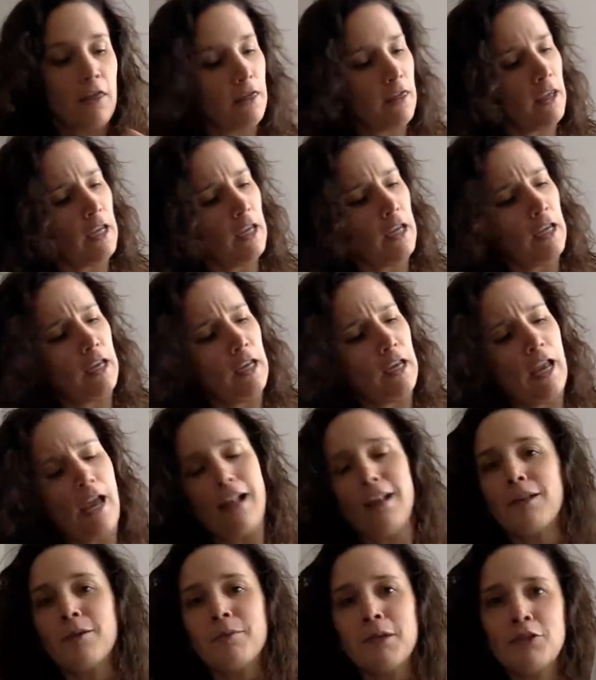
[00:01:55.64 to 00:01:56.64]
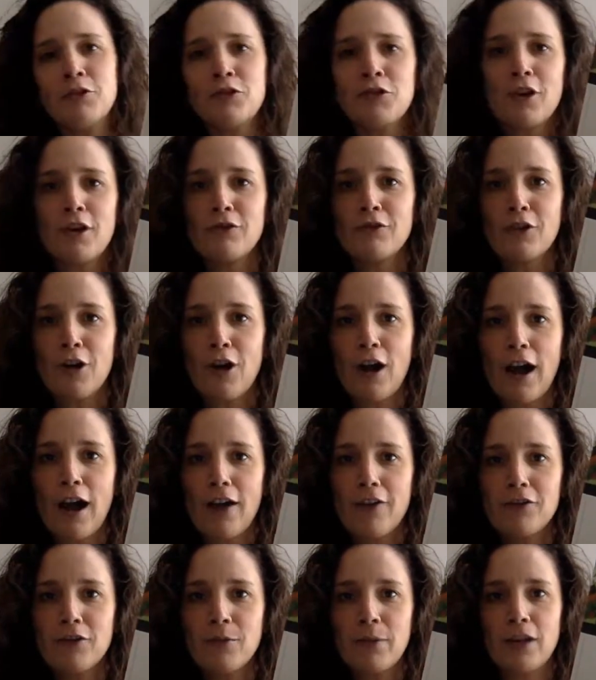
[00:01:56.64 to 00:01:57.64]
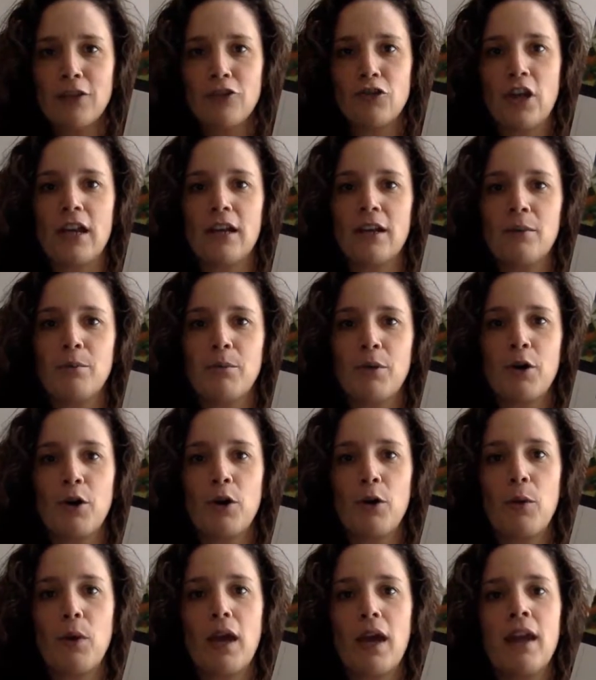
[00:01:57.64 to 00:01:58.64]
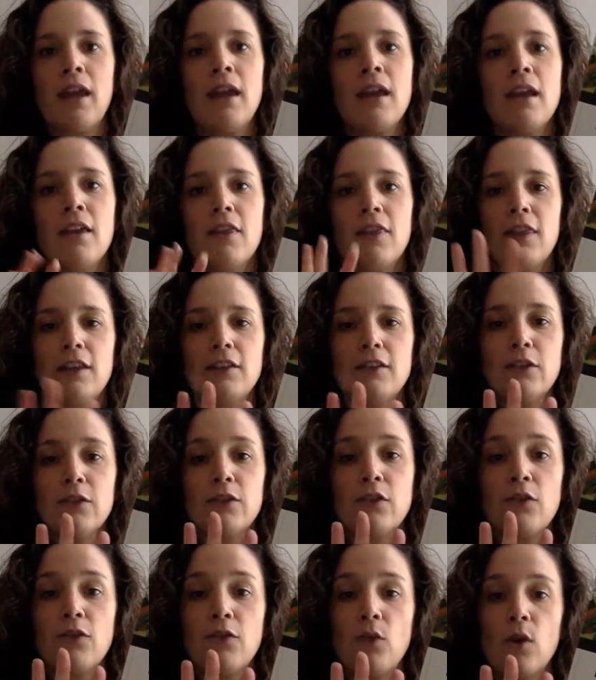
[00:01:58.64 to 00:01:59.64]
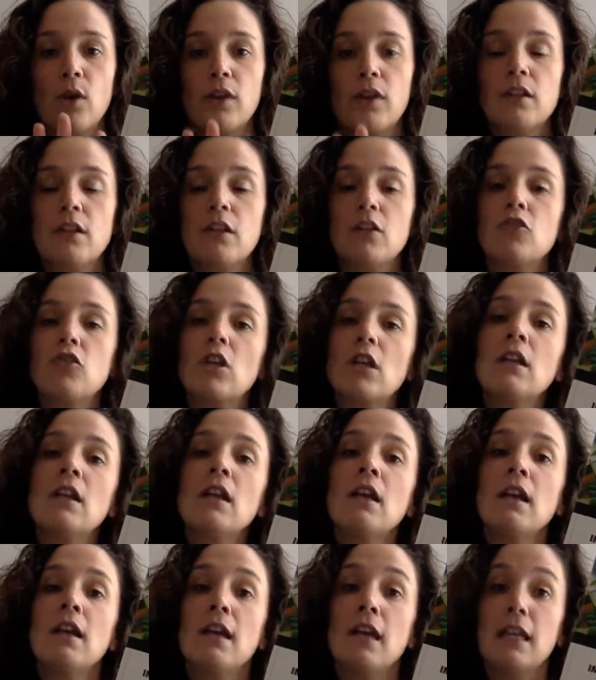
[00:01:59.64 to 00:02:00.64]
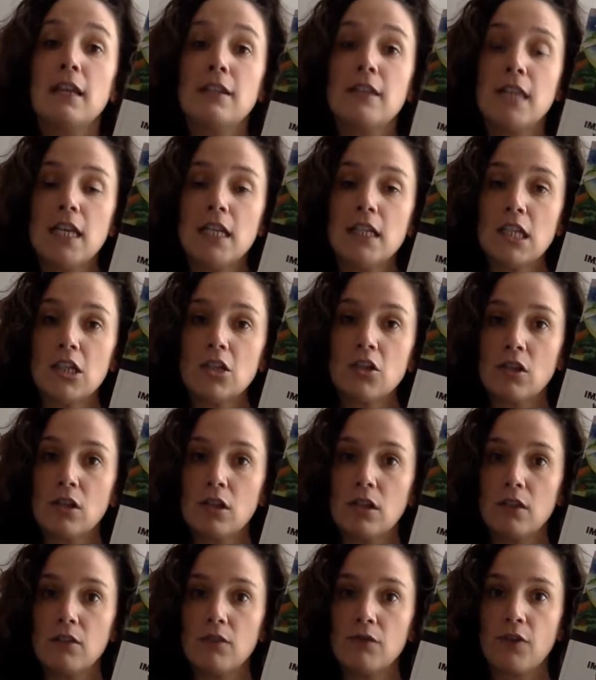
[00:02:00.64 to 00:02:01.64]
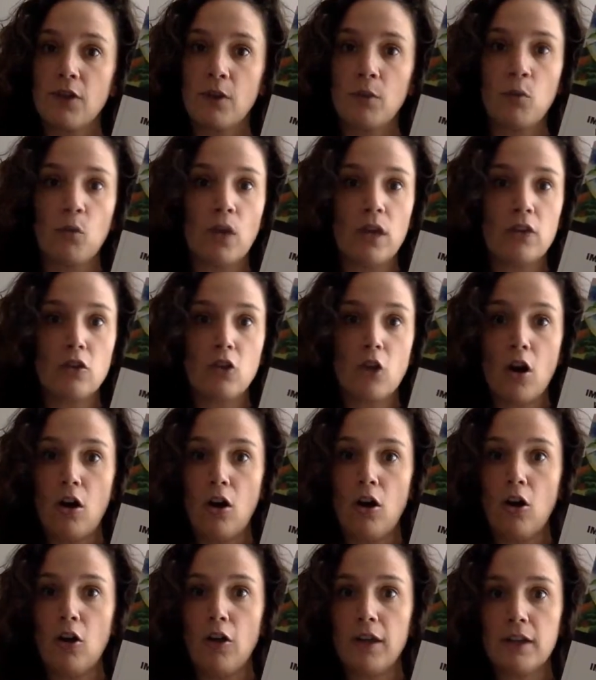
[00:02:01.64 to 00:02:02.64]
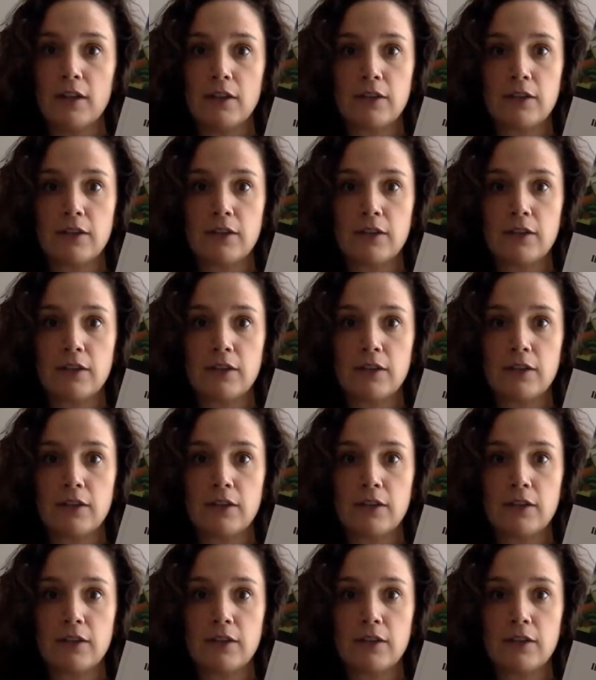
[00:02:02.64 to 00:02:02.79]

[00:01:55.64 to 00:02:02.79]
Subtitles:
The Elements of Craft by Janet Burroway. This is the 4th edition. It's the edition from which all the